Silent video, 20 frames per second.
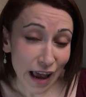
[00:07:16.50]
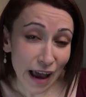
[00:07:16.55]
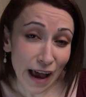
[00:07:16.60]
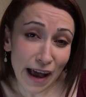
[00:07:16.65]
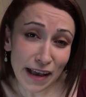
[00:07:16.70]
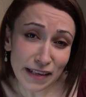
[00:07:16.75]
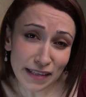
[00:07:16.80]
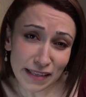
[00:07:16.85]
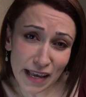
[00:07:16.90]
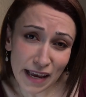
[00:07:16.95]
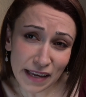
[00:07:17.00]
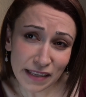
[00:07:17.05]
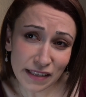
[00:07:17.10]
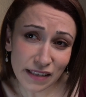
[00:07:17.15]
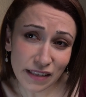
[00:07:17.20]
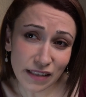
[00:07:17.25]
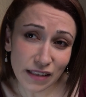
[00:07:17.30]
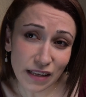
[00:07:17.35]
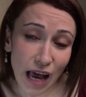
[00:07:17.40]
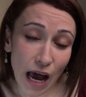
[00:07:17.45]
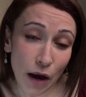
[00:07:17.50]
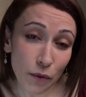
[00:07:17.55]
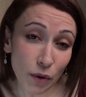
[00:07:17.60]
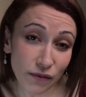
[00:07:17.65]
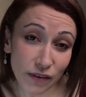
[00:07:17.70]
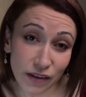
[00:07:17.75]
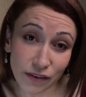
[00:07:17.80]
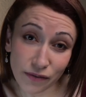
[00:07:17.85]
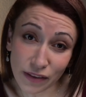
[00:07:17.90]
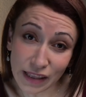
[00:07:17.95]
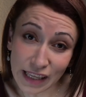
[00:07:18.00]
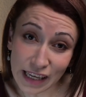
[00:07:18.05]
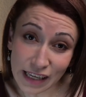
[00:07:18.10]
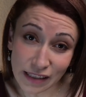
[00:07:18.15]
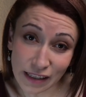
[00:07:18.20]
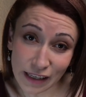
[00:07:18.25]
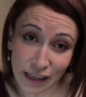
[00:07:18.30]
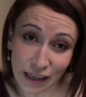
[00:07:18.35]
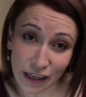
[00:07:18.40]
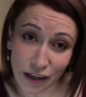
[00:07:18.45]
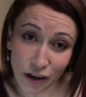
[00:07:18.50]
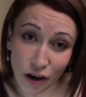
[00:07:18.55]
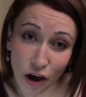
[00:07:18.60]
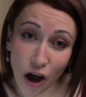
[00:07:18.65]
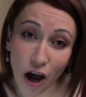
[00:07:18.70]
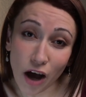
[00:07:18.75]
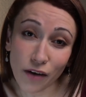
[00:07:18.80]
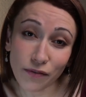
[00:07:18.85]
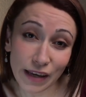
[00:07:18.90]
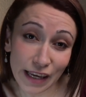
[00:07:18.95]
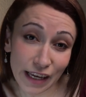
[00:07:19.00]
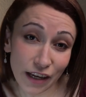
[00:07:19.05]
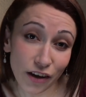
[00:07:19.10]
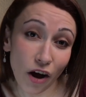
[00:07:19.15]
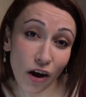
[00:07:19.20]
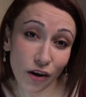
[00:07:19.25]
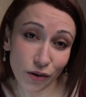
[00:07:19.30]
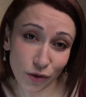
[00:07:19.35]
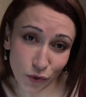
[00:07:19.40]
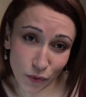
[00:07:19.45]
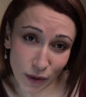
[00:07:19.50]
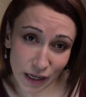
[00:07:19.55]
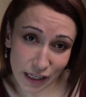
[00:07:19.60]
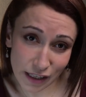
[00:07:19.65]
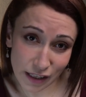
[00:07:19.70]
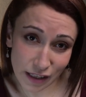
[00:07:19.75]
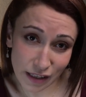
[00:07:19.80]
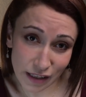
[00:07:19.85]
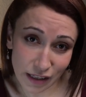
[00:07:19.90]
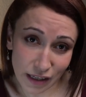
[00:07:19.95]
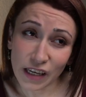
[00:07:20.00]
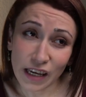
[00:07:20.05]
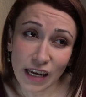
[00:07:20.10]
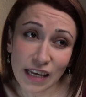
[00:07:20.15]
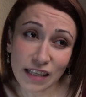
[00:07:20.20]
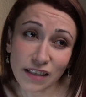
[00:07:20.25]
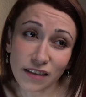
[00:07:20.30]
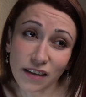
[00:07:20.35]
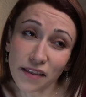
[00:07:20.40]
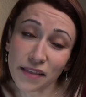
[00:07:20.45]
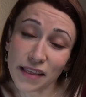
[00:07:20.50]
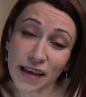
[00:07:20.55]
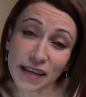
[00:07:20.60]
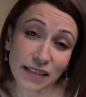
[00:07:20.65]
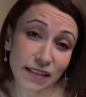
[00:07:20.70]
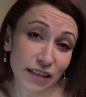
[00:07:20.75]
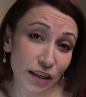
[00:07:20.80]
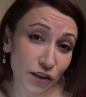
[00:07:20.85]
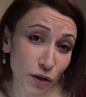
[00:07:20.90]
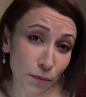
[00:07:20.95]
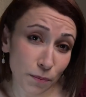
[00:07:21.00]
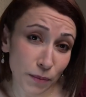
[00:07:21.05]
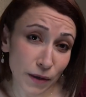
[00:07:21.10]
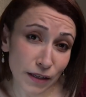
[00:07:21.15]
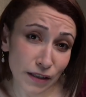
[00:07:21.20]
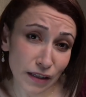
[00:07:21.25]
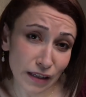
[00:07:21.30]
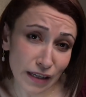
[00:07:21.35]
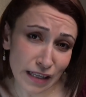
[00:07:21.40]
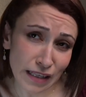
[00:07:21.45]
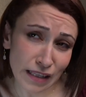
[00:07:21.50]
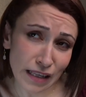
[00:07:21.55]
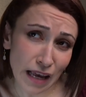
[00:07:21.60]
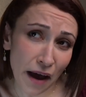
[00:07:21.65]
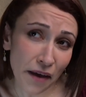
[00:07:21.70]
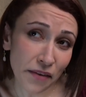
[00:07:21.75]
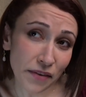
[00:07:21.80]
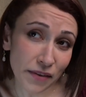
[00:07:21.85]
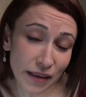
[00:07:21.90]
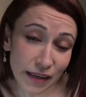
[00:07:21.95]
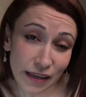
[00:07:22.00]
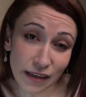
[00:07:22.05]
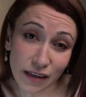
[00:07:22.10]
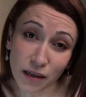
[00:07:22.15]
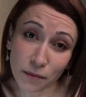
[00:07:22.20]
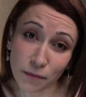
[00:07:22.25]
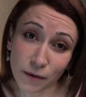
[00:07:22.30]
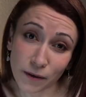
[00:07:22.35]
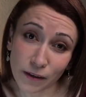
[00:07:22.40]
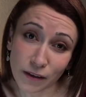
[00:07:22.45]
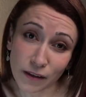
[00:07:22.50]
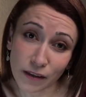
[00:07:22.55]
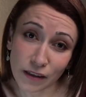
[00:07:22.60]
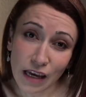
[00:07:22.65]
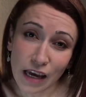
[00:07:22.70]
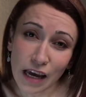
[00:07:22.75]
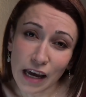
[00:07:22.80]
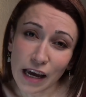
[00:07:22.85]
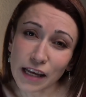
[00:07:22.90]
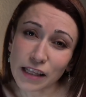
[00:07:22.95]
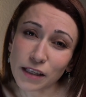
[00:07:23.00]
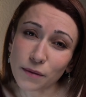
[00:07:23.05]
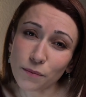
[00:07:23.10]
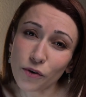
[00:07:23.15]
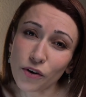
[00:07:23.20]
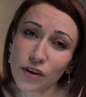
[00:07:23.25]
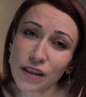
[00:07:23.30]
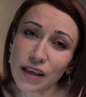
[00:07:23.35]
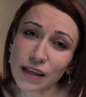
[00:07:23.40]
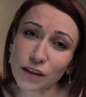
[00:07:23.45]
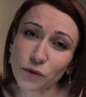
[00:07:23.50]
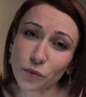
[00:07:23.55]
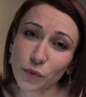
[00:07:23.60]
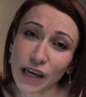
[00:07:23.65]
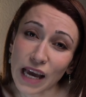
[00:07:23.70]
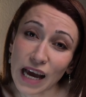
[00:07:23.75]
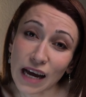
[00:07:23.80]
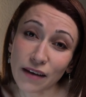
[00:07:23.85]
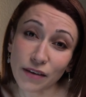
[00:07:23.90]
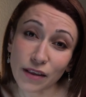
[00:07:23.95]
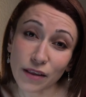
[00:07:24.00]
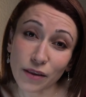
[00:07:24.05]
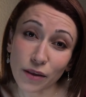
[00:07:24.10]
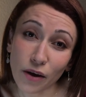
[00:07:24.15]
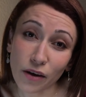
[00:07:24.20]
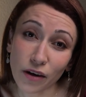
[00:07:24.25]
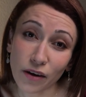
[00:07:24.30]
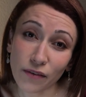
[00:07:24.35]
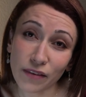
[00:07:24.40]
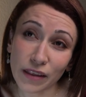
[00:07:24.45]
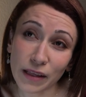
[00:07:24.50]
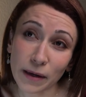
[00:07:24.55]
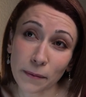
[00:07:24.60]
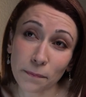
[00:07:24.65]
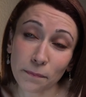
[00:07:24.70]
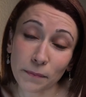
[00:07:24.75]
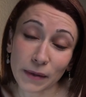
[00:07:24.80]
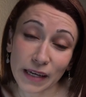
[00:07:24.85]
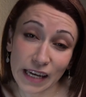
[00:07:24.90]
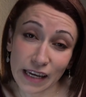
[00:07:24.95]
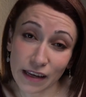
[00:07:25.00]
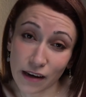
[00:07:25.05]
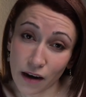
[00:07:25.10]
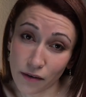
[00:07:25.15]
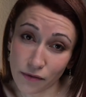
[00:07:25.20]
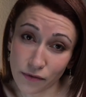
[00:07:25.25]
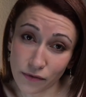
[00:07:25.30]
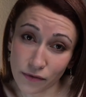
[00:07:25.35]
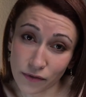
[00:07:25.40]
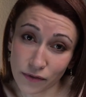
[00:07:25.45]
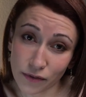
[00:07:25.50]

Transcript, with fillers: a sense, however fleeting, of incongruence. It's not that such a person is unthinkable, it's more that we haven't thought of them enough.